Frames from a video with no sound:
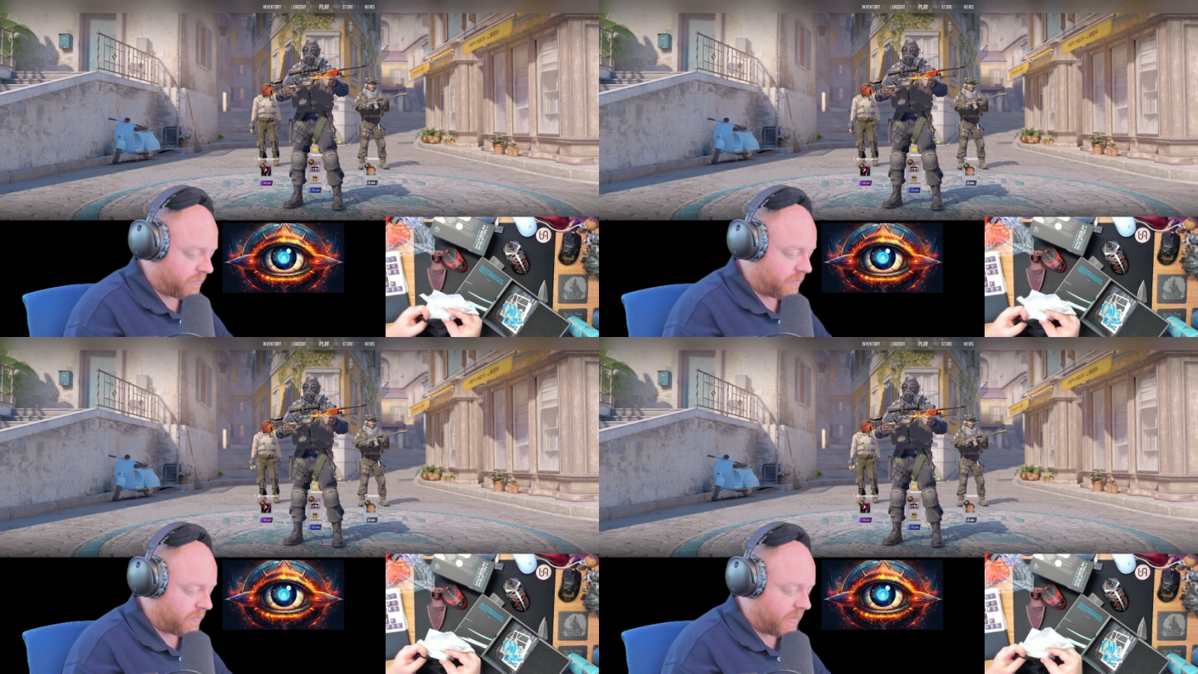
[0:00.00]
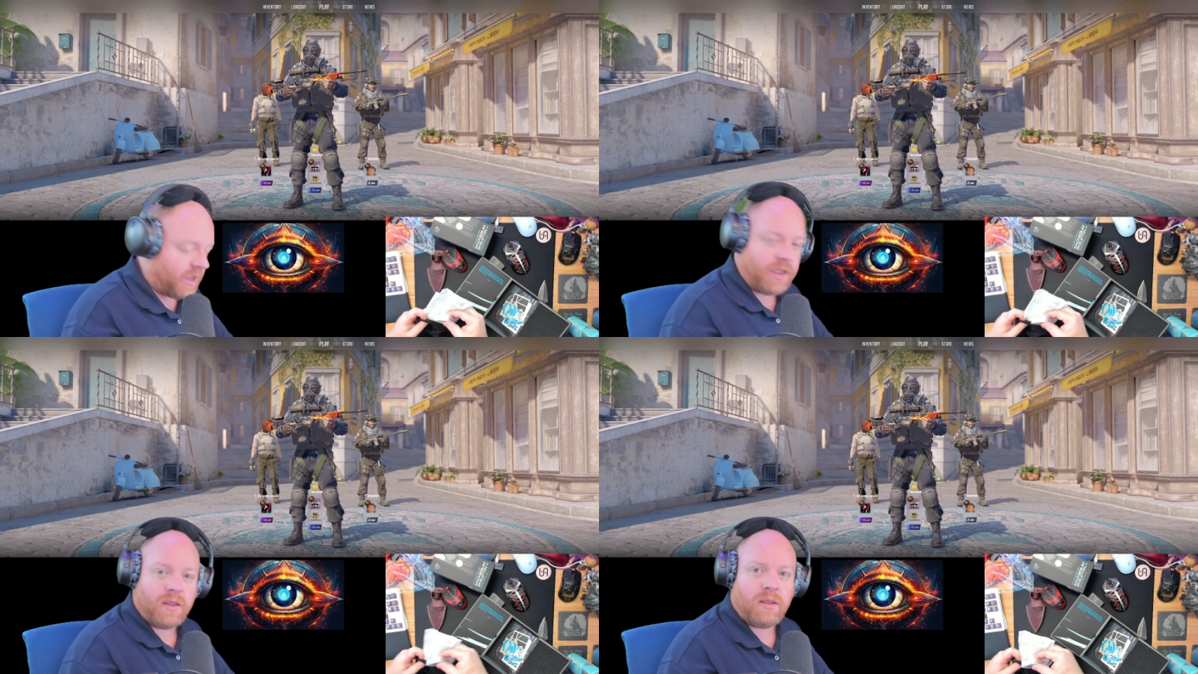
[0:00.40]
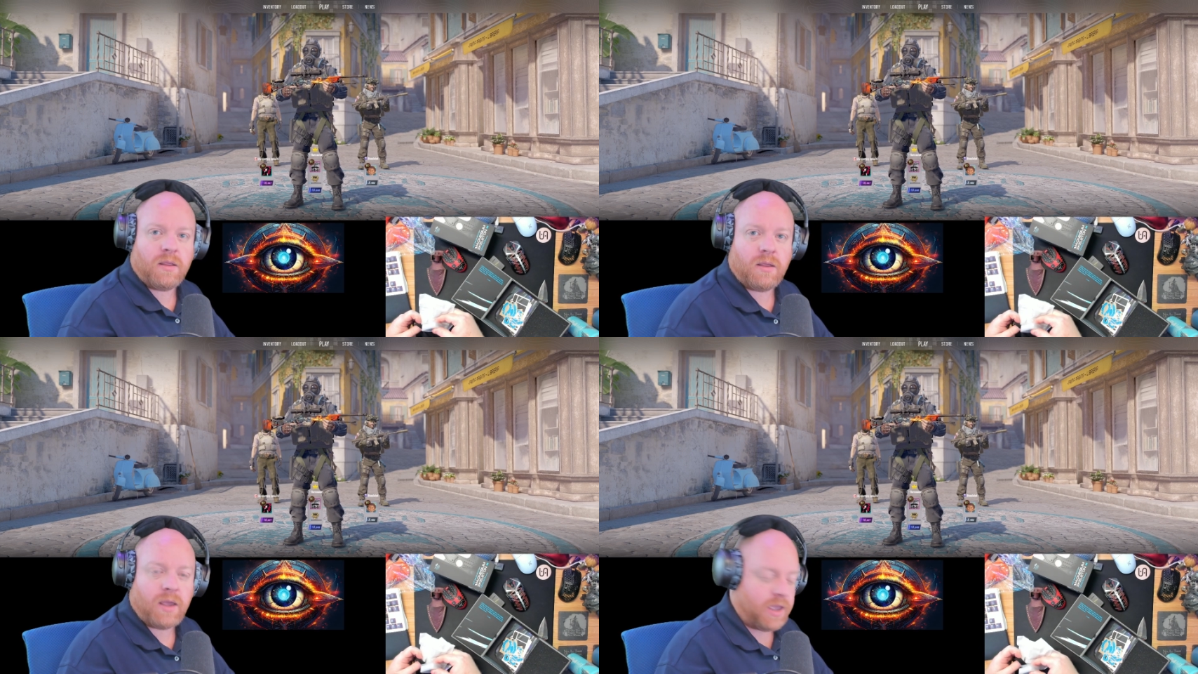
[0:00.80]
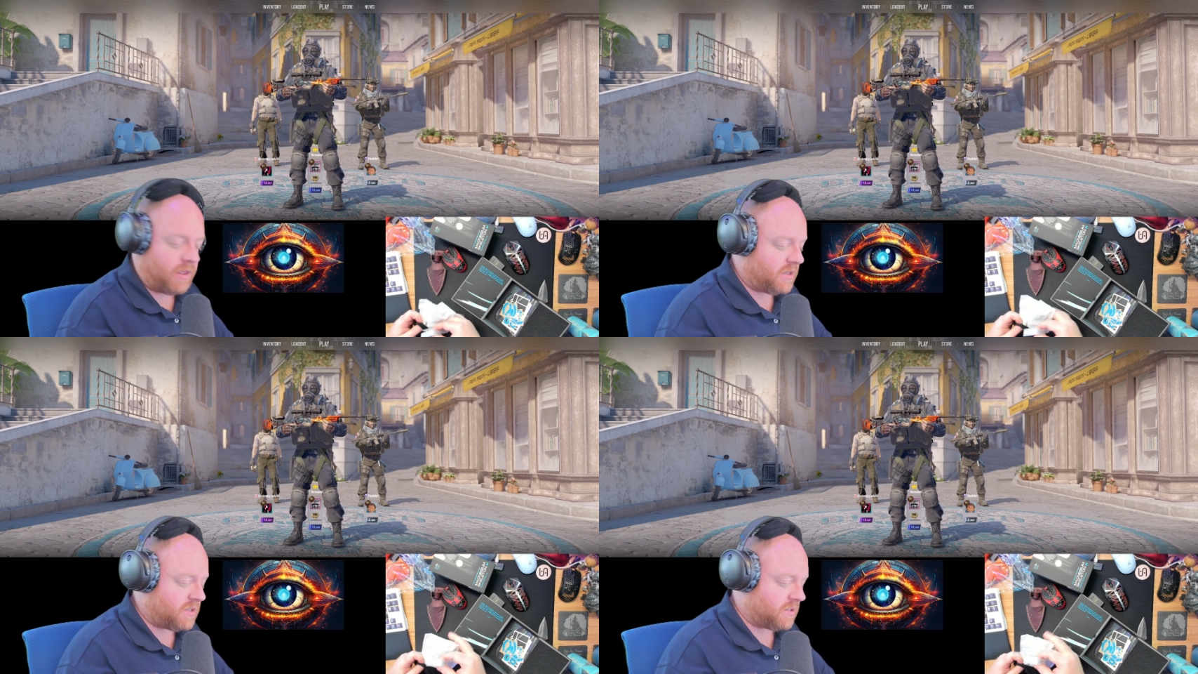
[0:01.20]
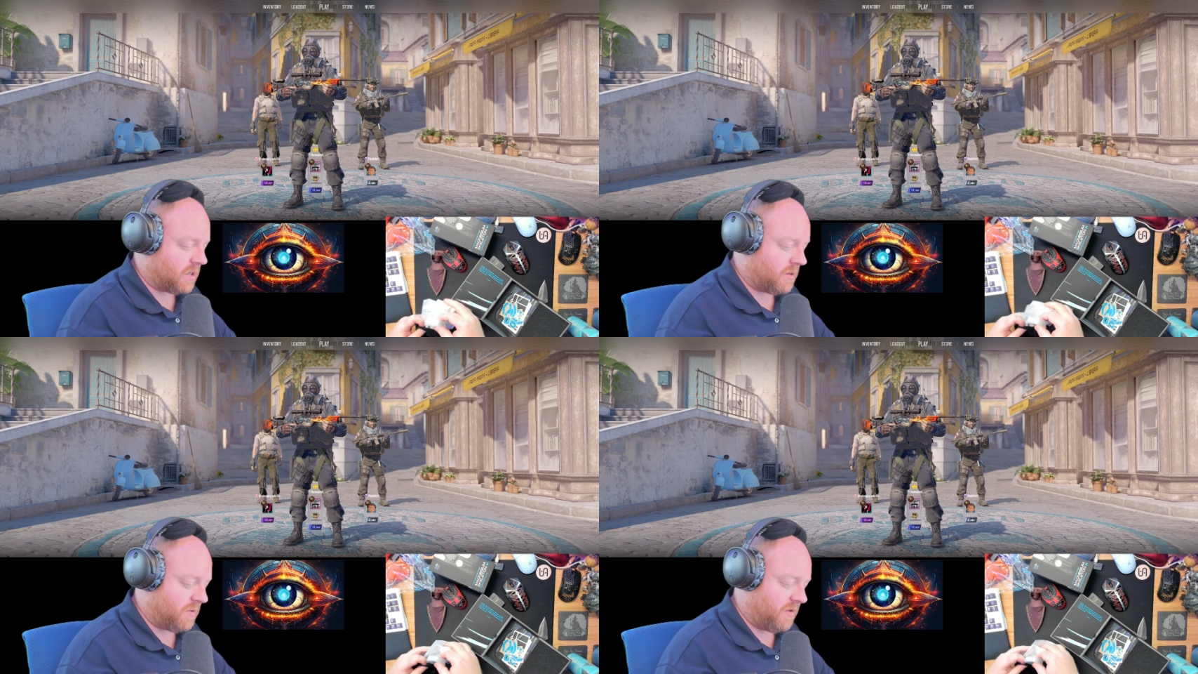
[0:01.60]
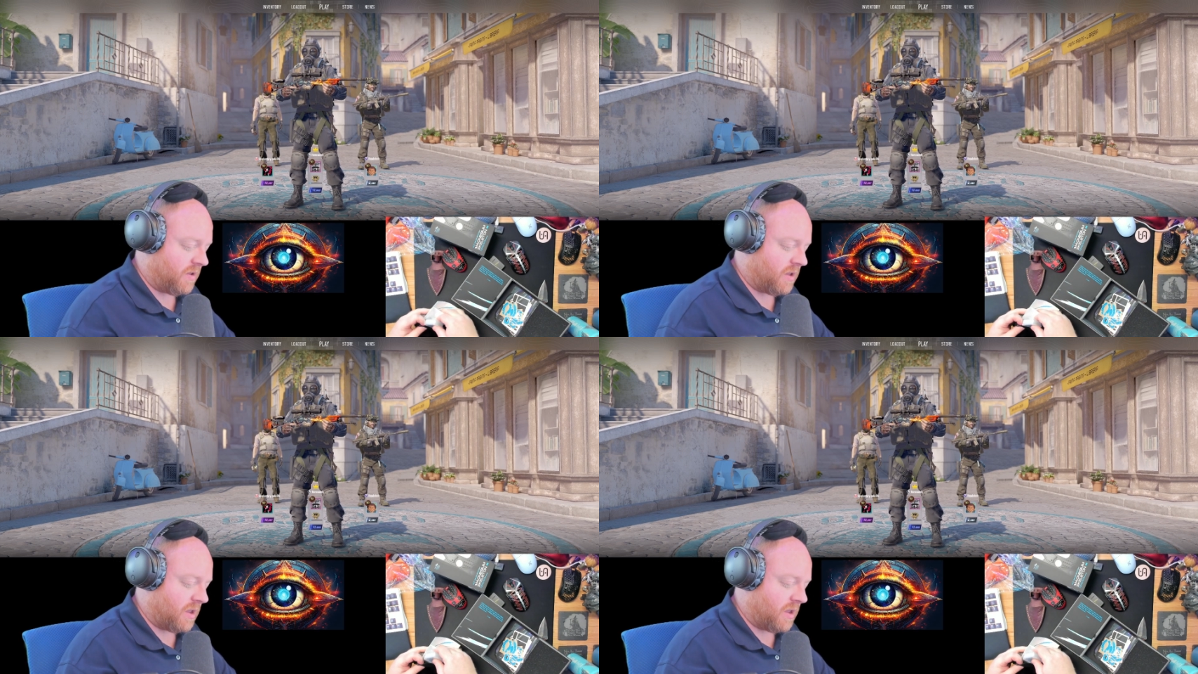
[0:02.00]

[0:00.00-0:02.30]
Neat. Hey, this is gonna be